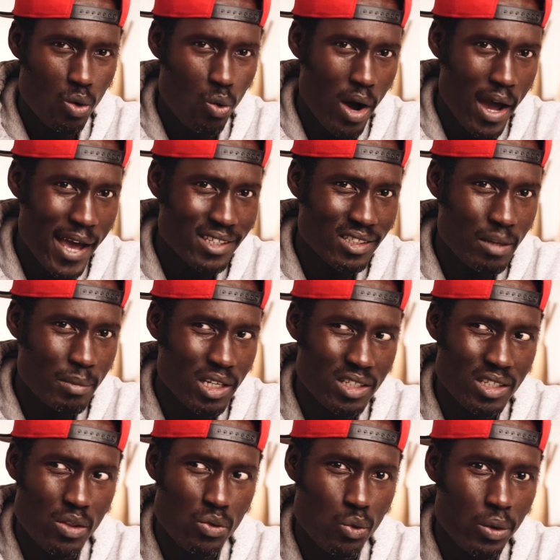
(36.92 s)
quite as limited
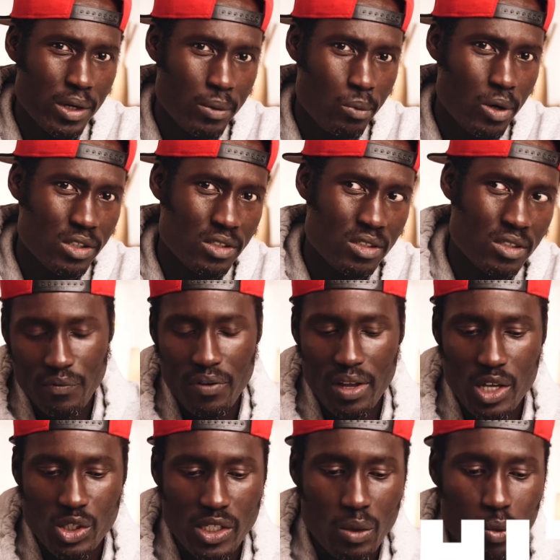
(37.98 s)
as I thought it was.
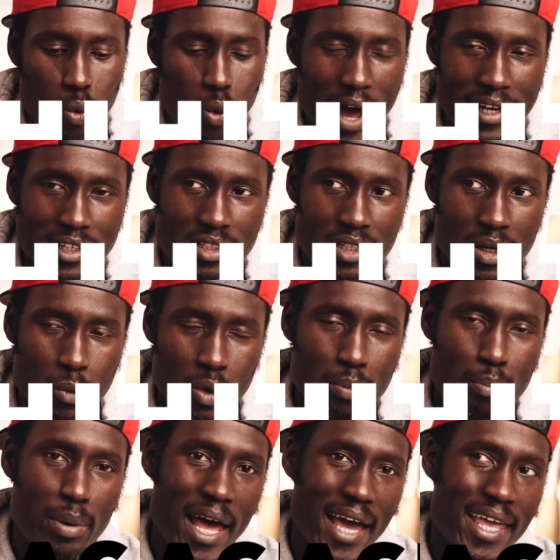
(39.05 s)
Finished in white
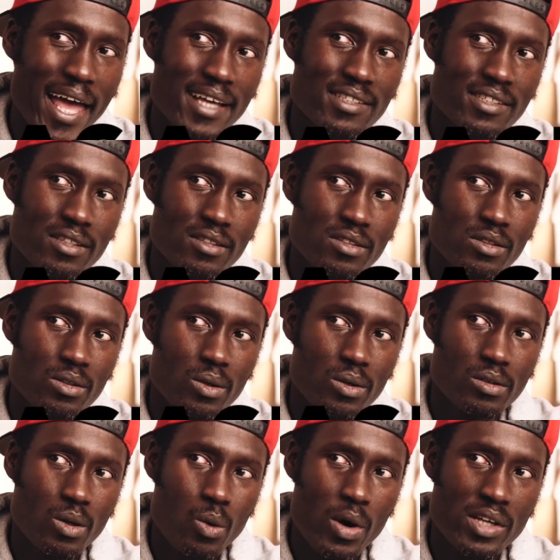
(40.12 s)
with black accents.
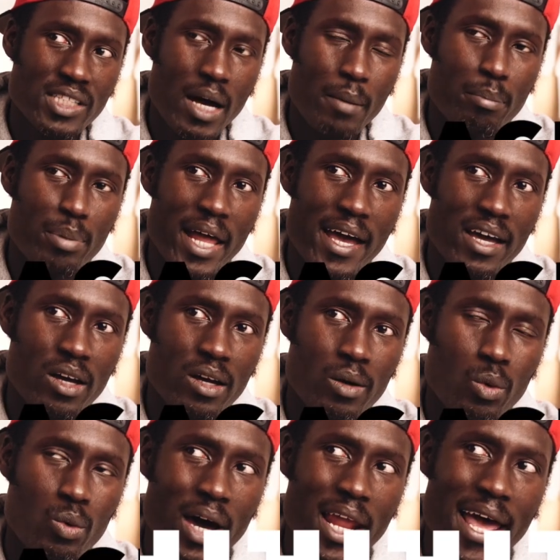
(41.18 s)
Or is that black with white